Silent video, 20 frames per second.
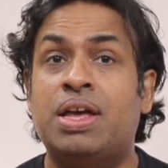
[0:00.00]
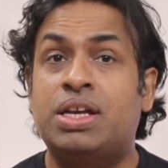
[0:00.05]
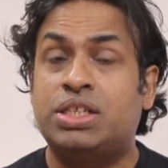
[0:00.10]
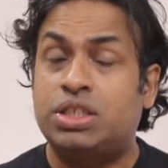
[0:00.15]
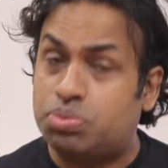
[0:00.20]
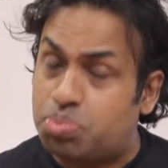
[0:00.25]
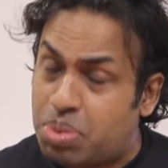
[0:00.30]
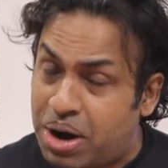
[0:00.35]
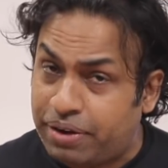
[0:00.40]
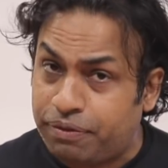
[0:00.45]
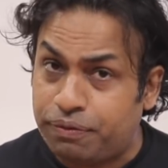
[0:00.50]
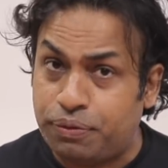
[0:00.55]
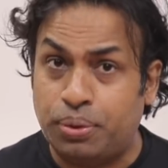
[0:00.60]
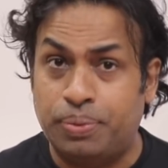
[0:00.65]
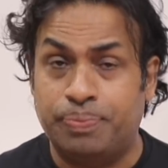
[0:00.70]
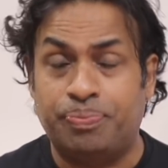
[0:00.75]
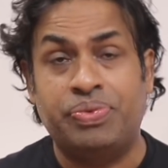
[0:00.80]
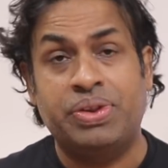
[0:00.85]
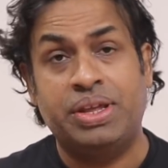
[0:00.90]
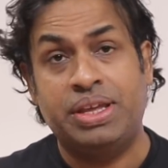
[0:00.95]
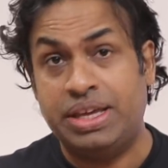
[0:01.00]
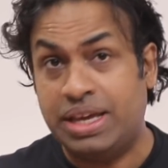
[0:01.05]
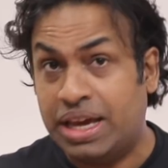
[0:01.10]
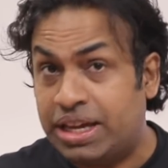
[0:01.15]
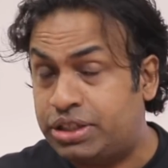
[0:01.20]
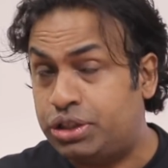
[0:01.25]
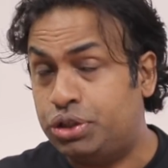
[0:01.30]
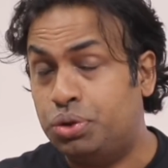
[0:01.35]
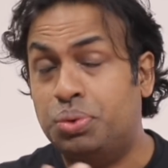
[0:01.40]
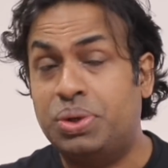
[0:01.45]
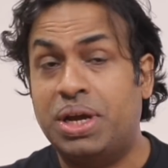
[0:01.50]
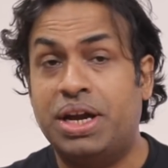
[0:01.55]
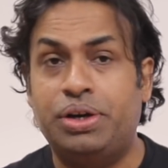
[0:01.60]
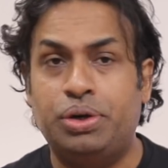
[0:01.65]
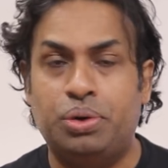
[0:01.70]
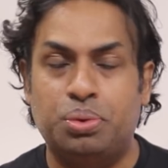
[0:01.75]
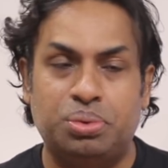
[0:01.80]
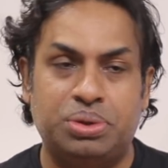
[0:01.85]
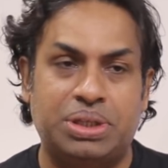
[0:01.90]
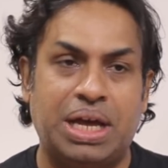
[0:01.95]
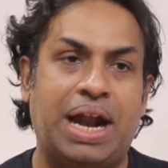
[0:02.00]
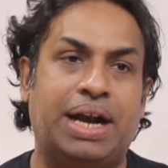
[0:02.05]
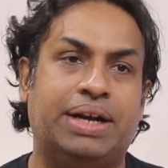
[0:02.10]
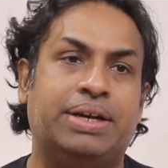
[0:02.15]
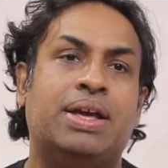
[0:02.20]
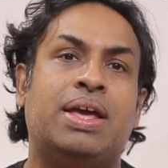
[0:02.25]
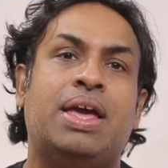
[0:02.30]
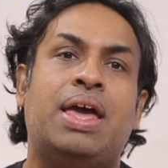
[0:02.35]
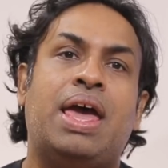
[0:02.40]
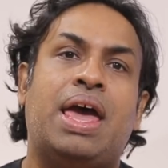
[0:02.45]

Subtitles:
smartphone. Yes, you can do that.